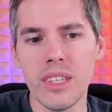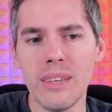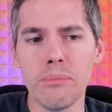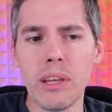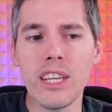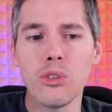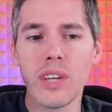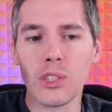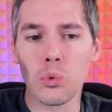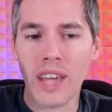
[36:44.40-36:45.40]
But then you
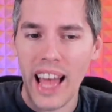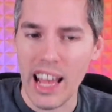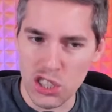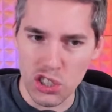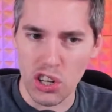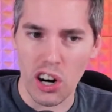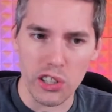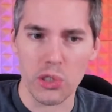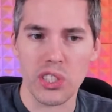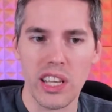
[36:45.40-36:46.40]
get to cast the
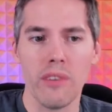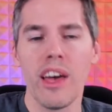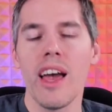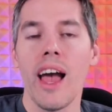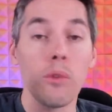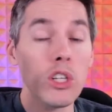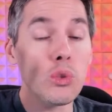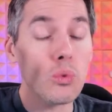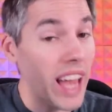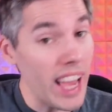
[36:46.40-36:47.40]
card yourself, and
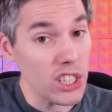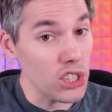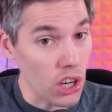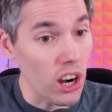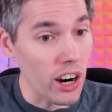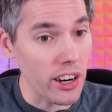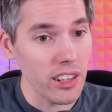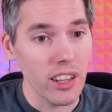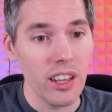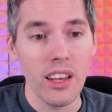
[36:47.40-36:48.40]
once you cast the
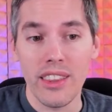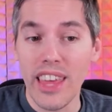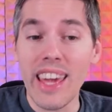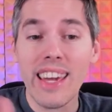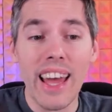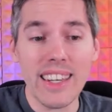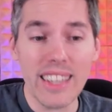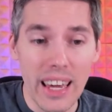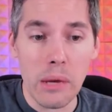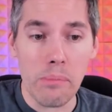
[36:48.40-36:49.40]
card, they can't
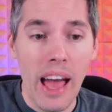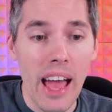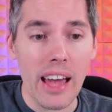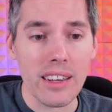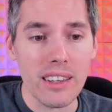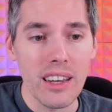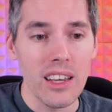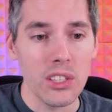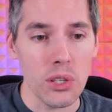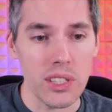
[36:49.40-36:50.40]
get it back.
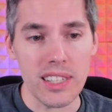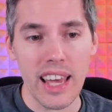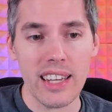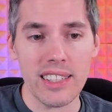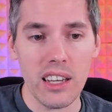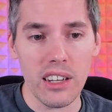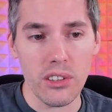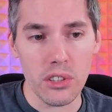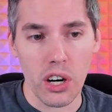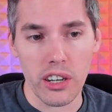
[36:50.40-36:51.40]
So it says exile
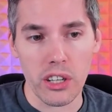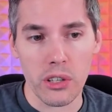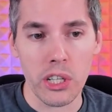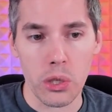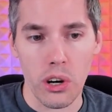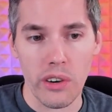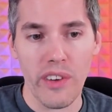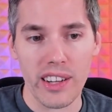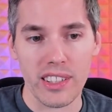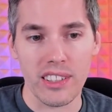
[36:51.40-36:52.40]
another target creature or
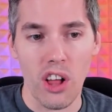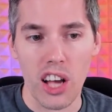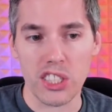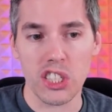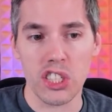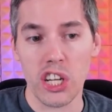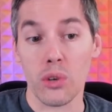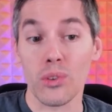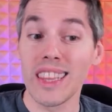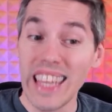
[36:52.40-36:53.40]
artifact until Hostage
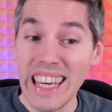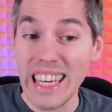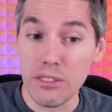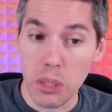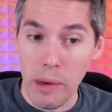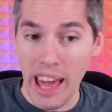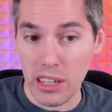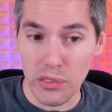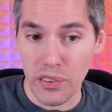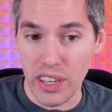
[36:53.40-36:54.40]
Taker leaves the
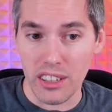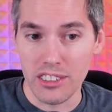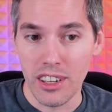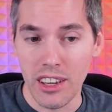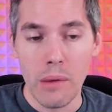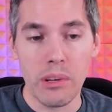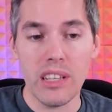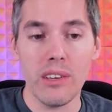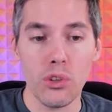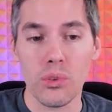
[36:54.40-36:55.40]
battlefield. But
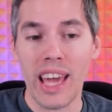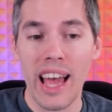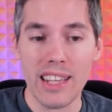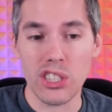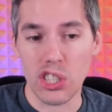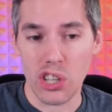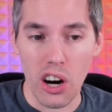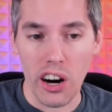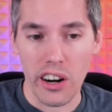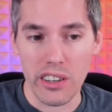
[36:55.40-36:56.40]
then if you cast the
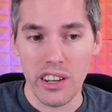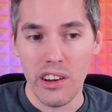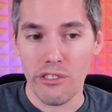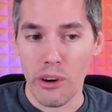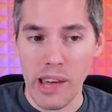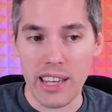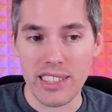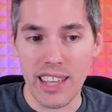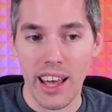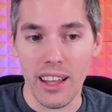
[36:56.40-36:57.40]
card from
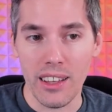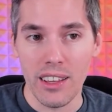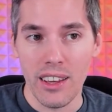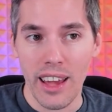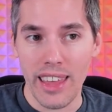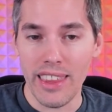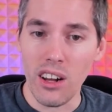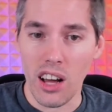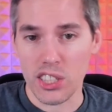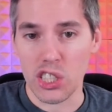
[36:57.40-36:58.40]
exile and
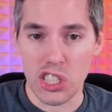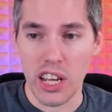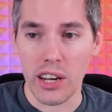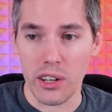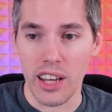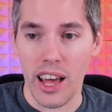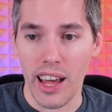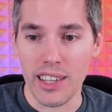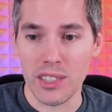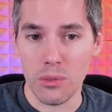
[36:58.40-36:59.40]
then Hostage Taker
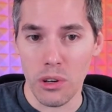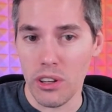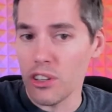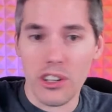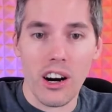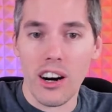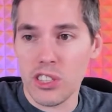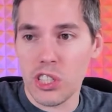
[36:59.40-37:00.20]
dies, well, your card's